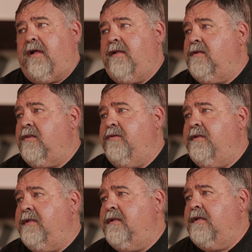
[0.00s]
mine
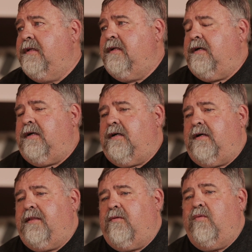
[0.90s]
included,
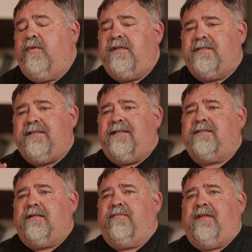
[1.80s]
that when we see
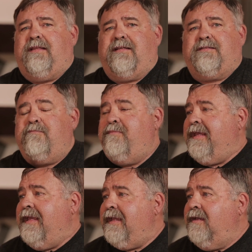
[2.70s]
something that's
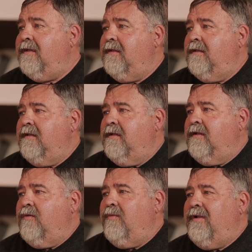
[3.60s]
big,
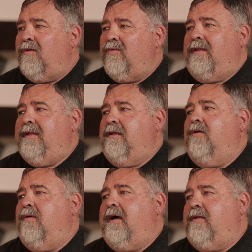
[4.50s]
we don't really
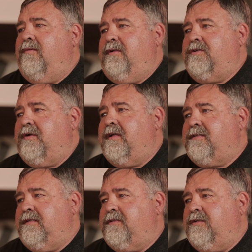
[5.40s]
know how to
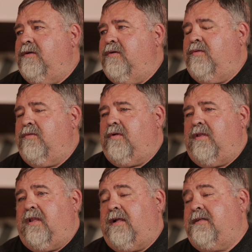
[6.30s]
address it. So
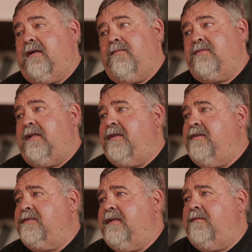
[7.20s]
a lot of times, like
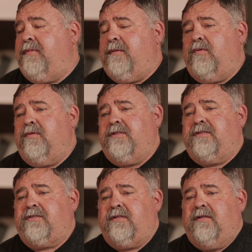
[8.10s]
you said, people will
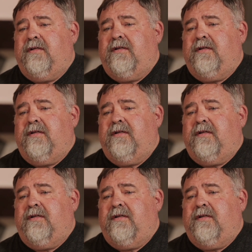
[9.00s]
just